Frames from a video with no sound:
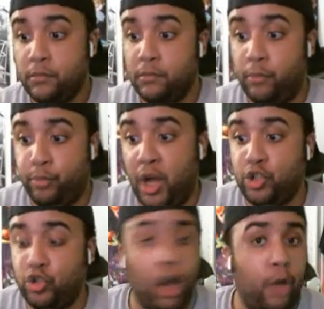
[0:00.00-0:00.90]
Braun
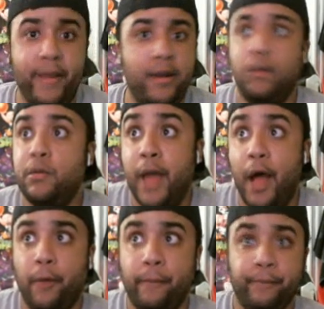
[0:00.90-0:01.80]
Strowman,
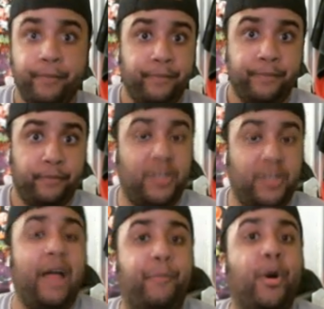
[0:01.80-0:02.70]
no. You're
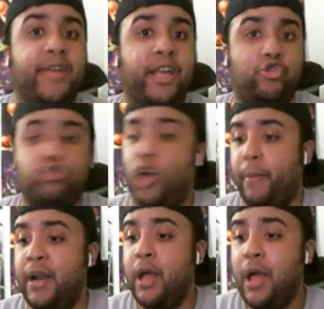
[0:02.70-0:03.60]
not booking
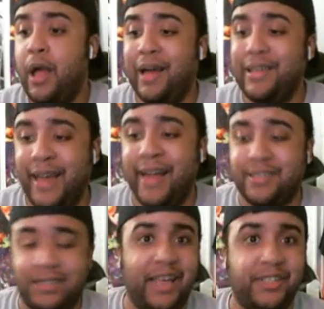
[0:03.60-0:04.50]
Strowman
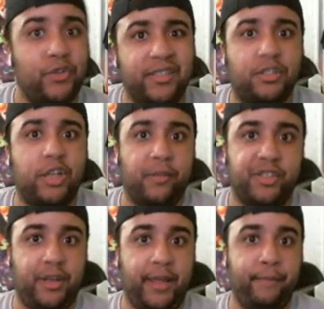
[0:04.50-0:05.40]
against Lesnar at
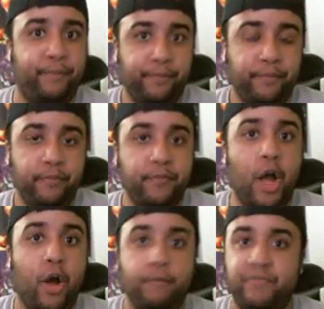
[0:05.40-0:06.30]
SummerSlam.
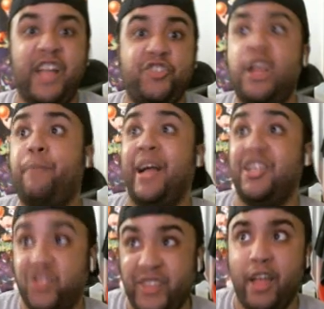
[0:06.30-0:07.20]
No, that ship has
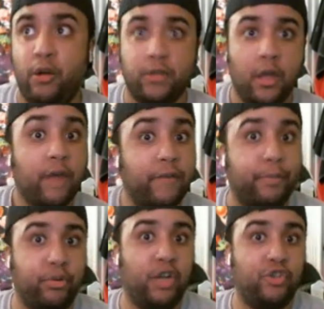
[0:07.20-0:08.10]
sailed for
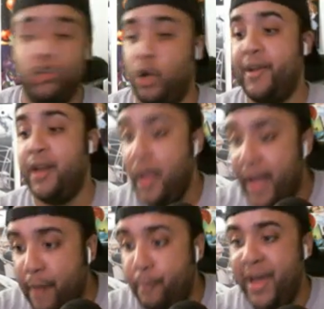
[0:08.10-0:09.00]
Braun Strowman.
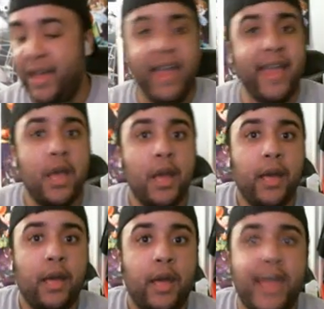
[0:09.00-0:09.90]
And Big E,
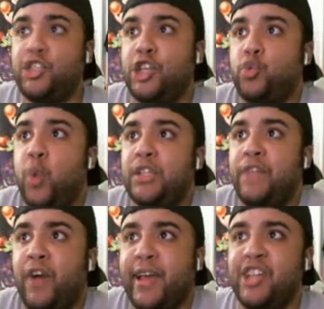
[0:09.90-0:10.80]
he just won the
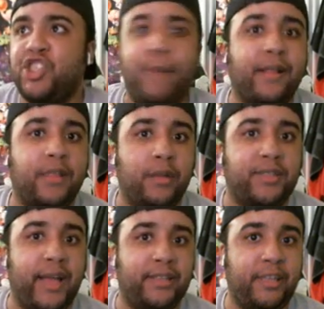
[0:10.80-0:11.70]
fucking SmackDown
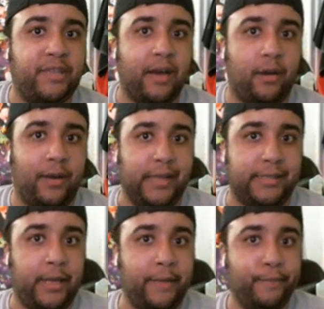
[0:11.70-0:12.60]
Tag Team title last night.